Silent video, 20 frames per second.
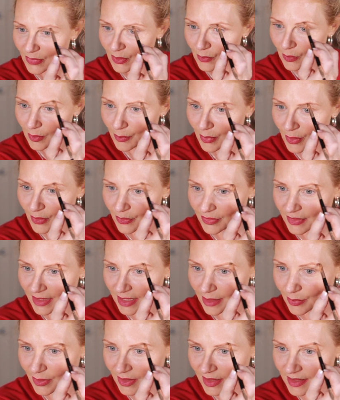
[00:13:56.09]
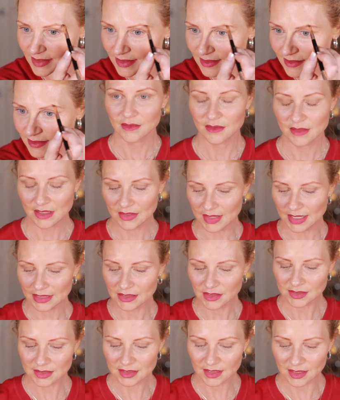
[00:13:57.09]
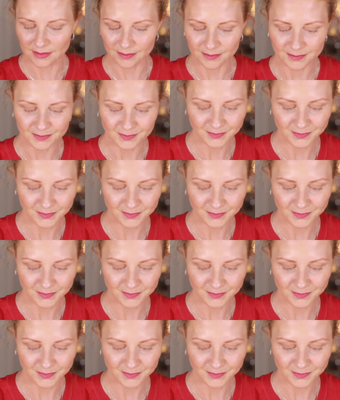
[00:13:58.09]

We're both Libras. There, that looks good.